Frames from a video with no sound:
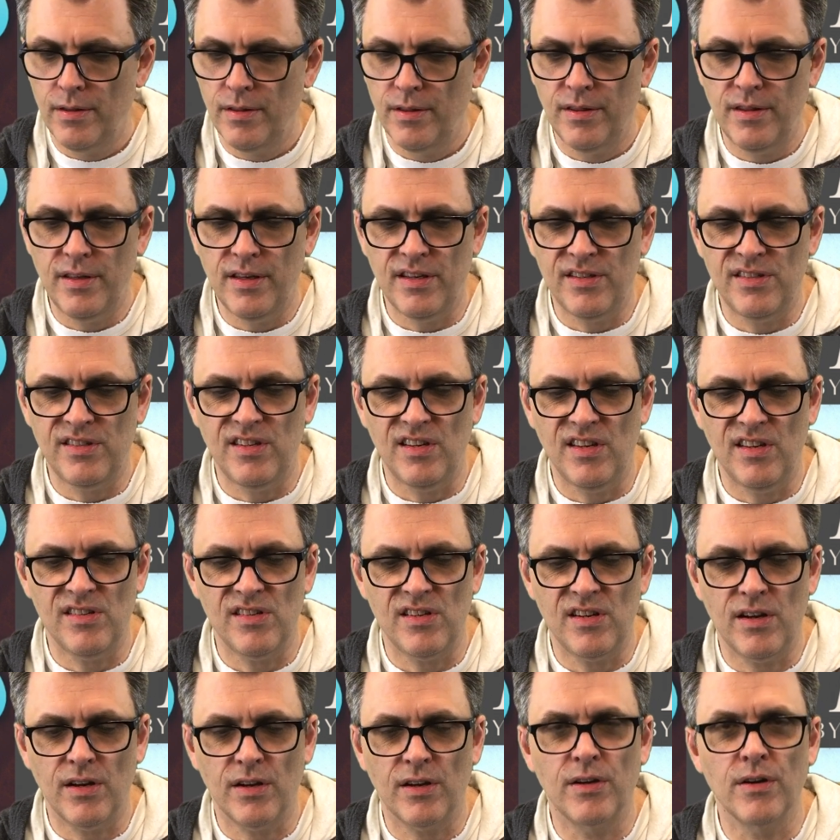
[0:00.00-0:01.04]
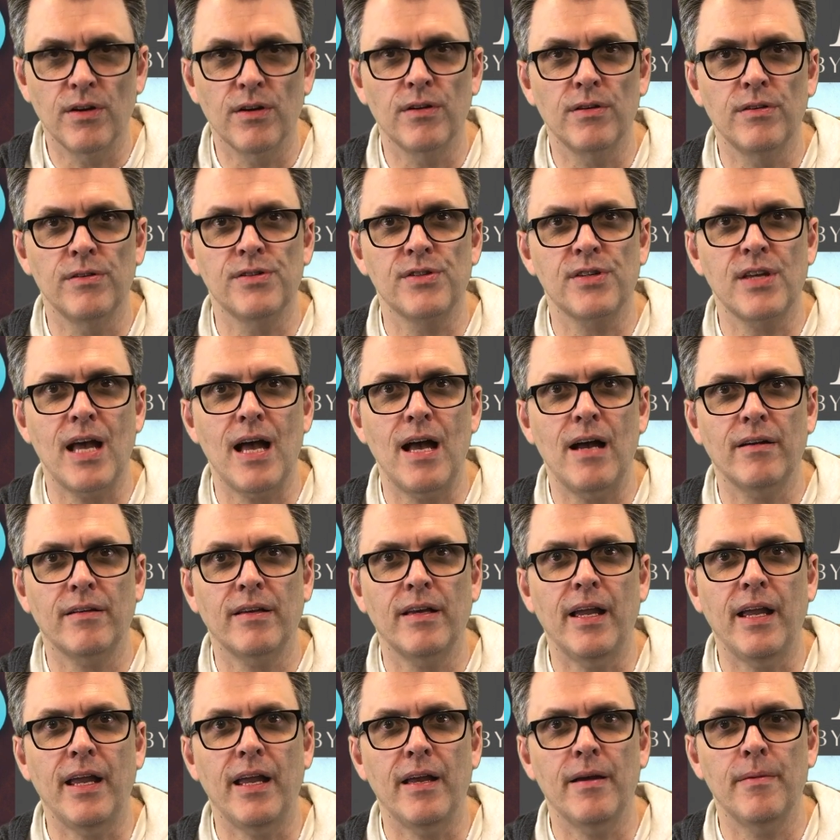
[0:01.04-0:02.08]
This isn't a Girl Scout
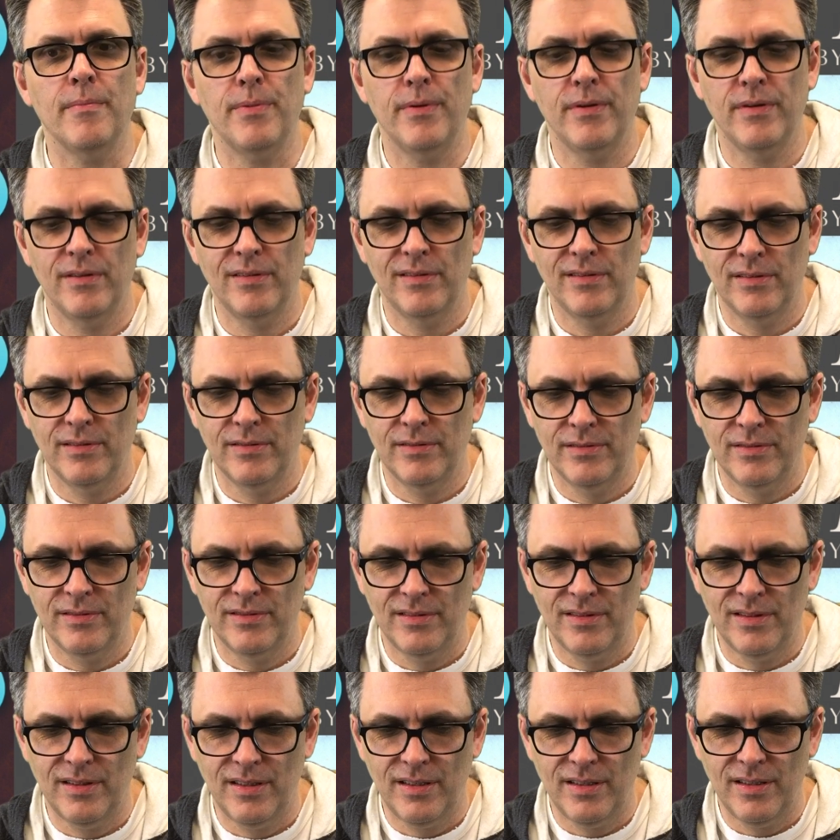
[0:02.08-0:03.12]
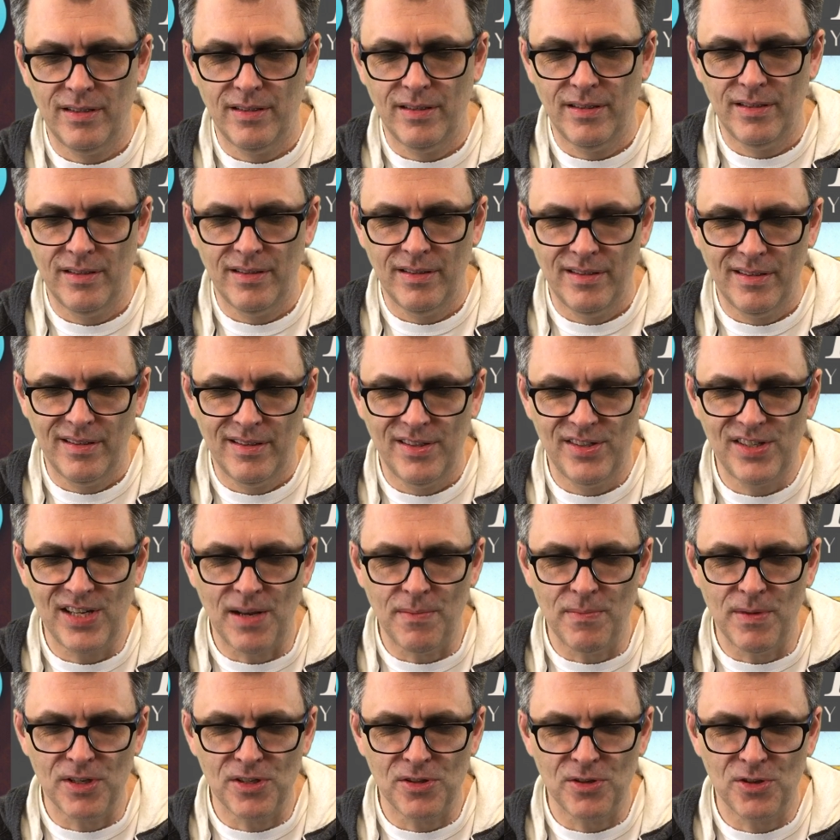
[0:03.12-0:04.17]
camp, said
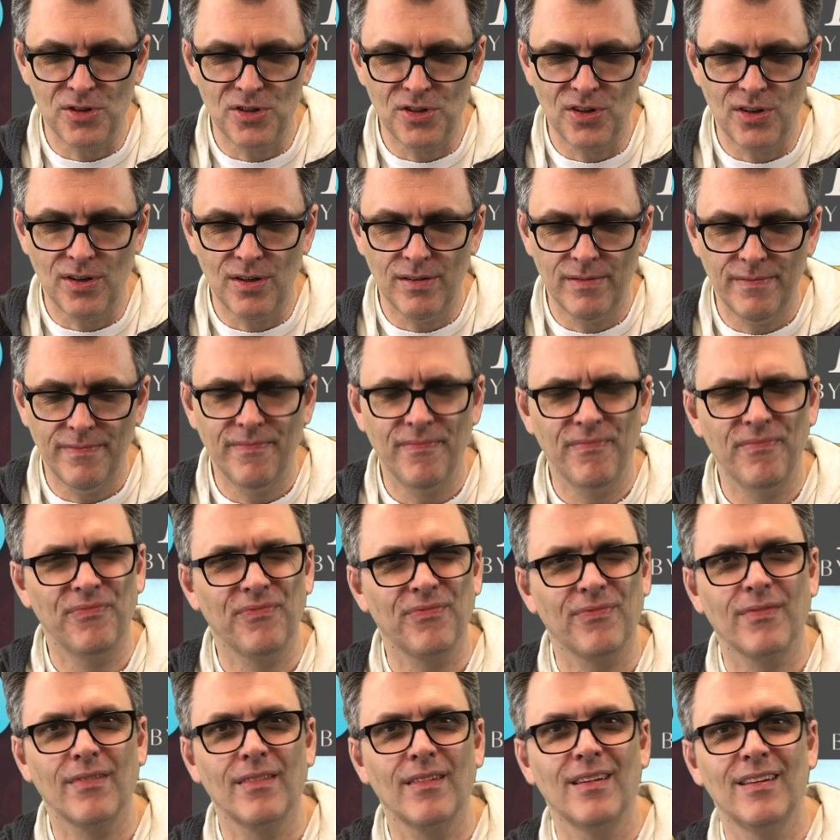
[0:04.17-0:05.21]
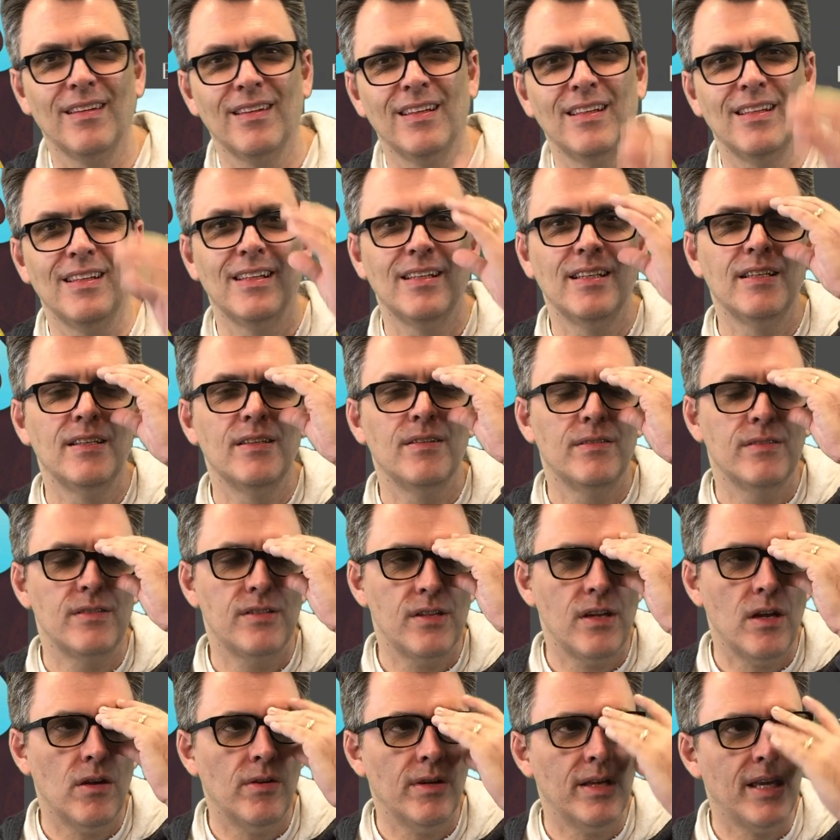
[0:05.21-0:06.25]
Mr. Sir.
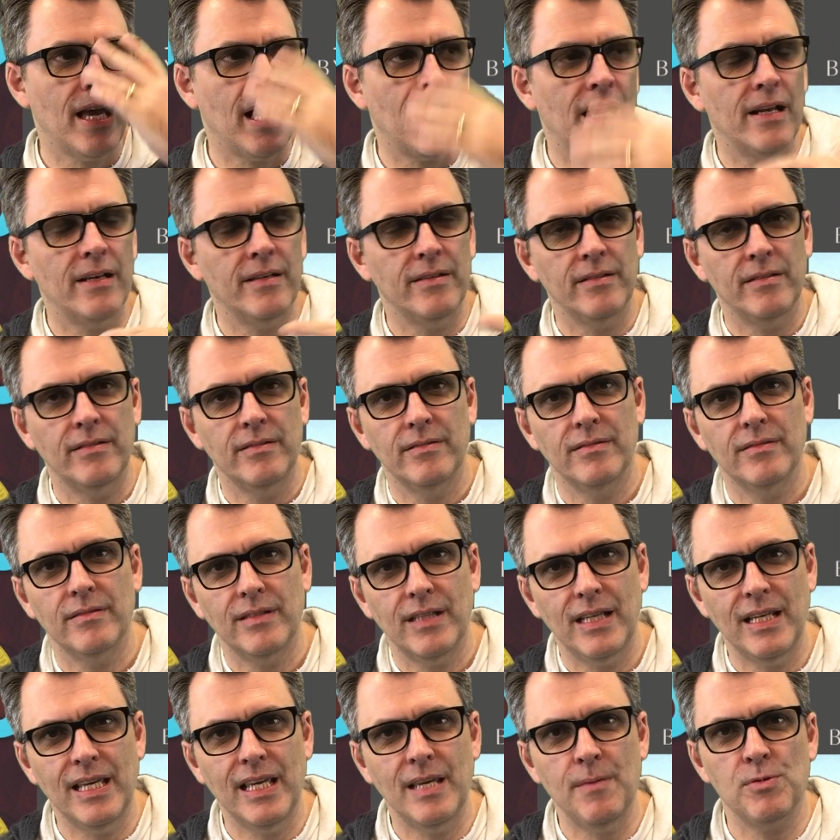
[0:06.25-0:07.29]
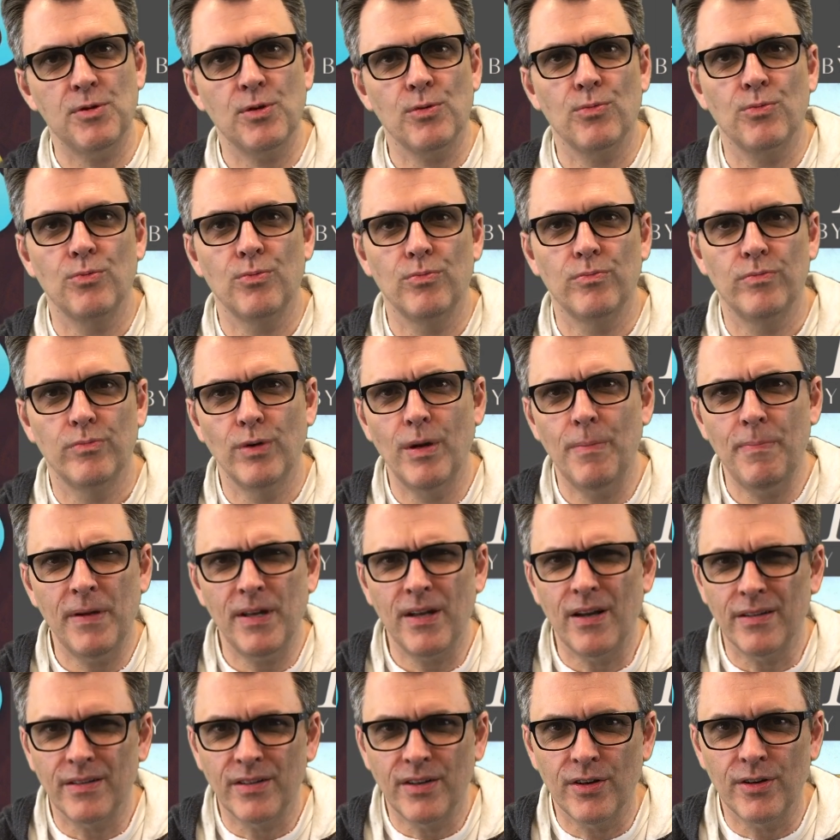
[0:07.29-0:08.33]
So again, he keeps ripping
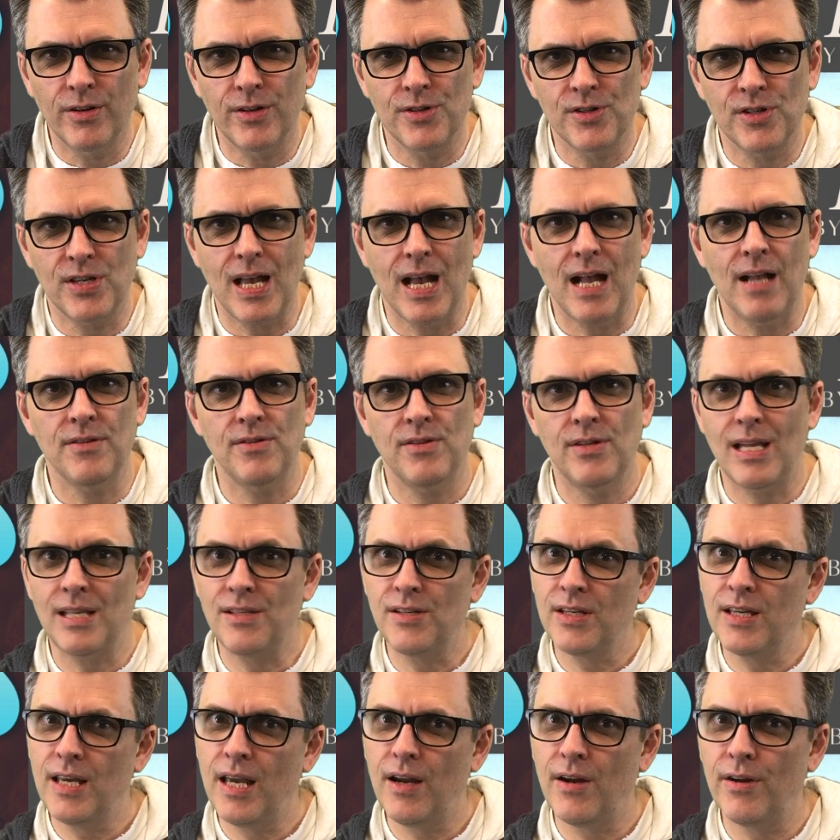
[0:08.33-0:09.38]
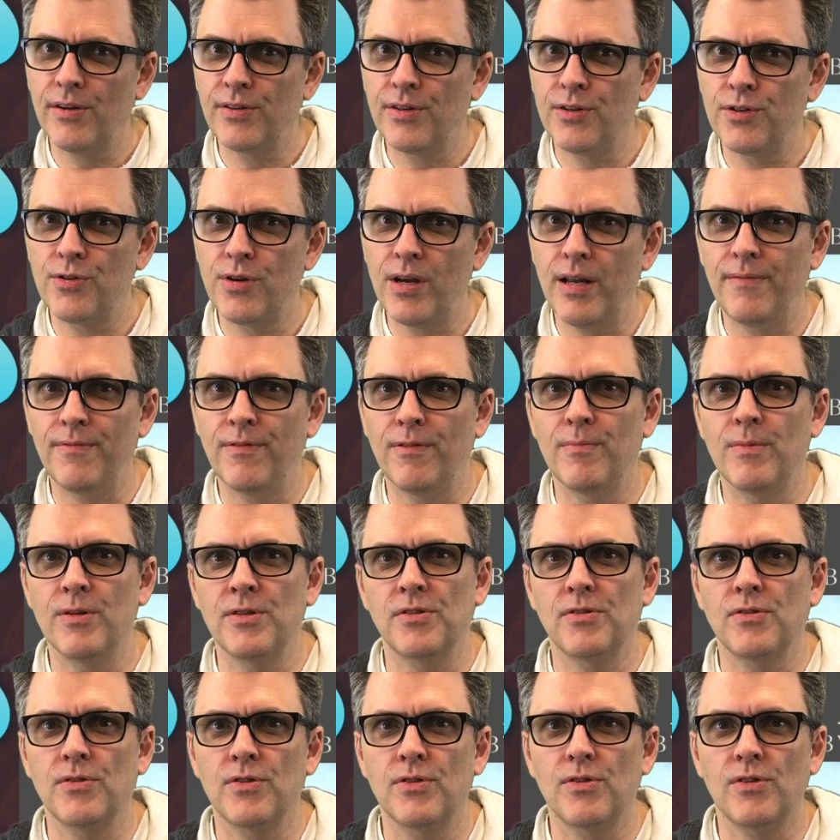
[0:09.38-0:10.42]
on Girl Scouts. That's a character trait for
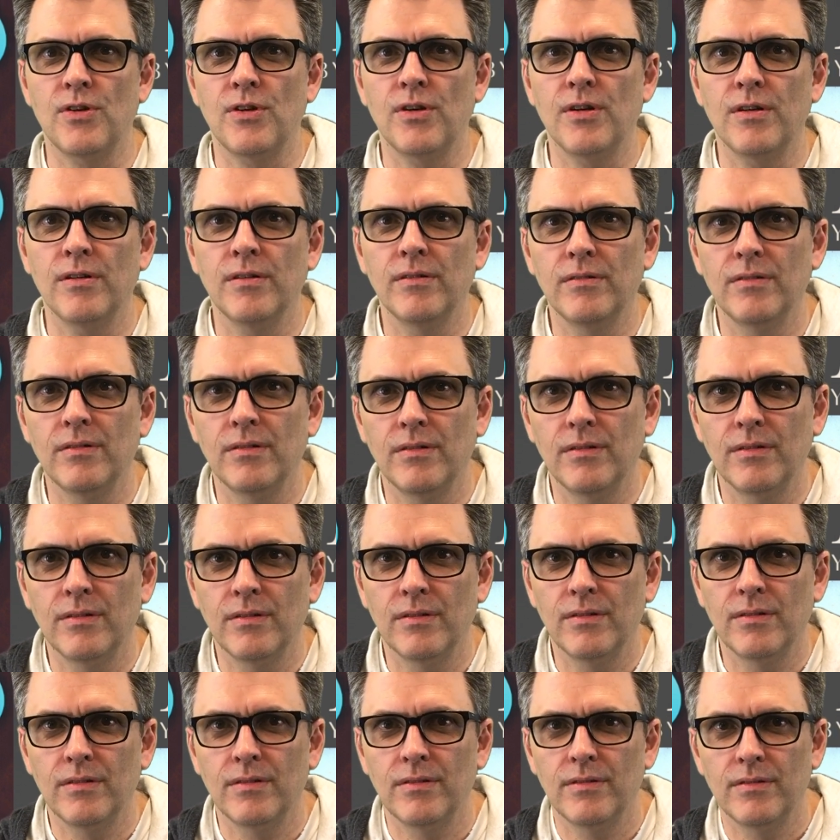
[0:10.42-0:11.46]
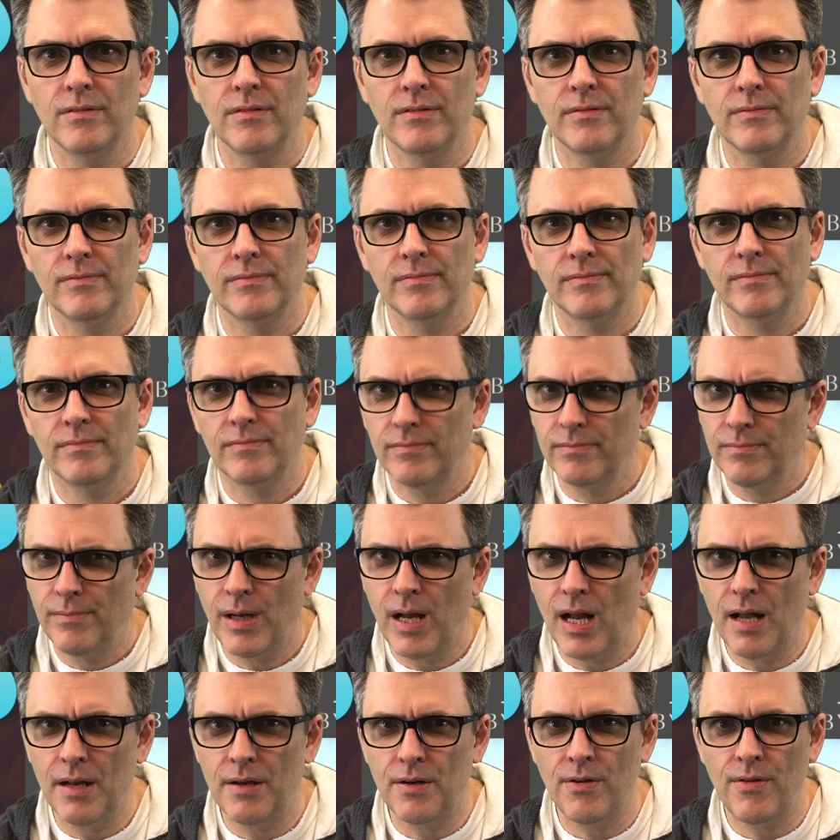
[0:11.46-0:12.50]
Mr. Sir.
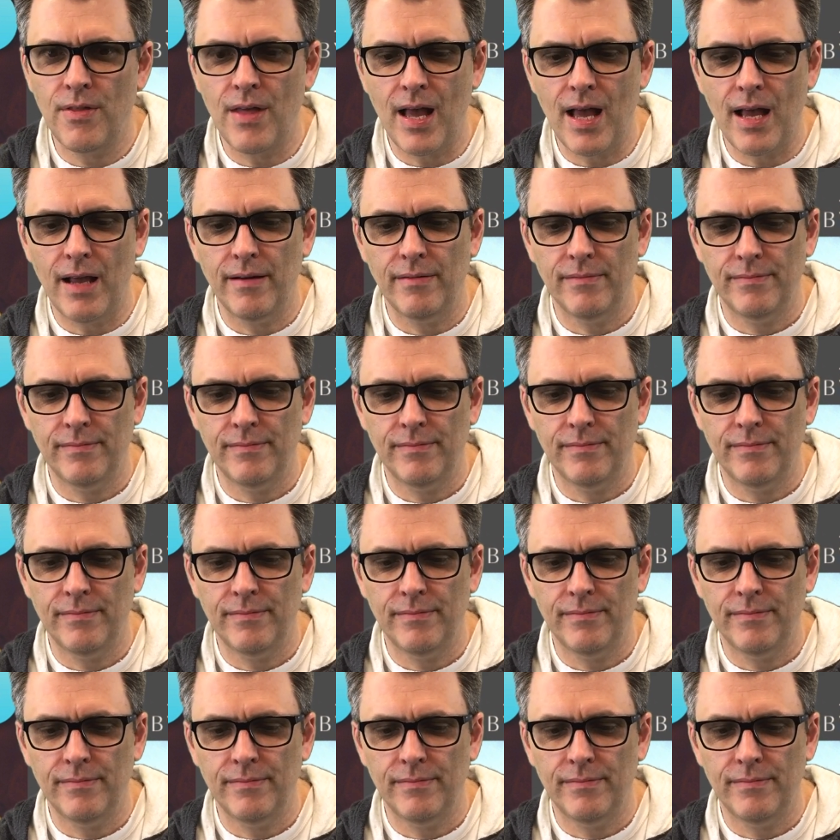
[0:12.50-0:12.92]
Ponder that.